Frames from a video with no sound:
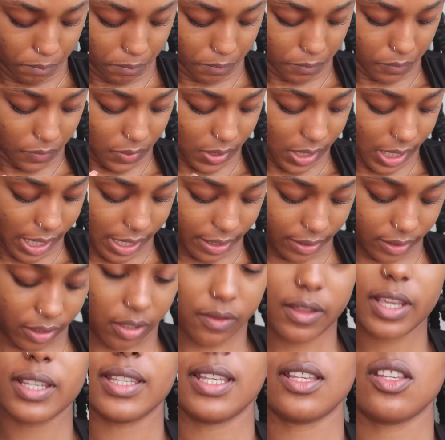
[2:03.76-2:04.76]
Okay, so
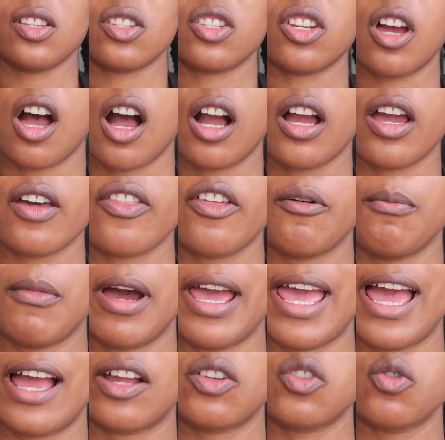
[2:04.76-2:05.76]
this is darker than
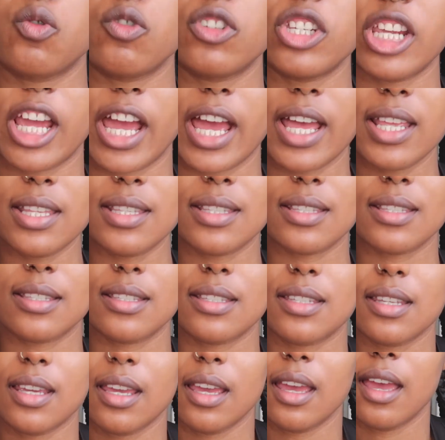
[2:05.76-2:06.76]
my actual
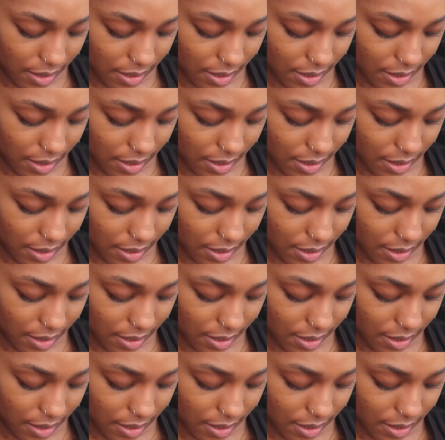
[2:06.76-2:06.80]
chest.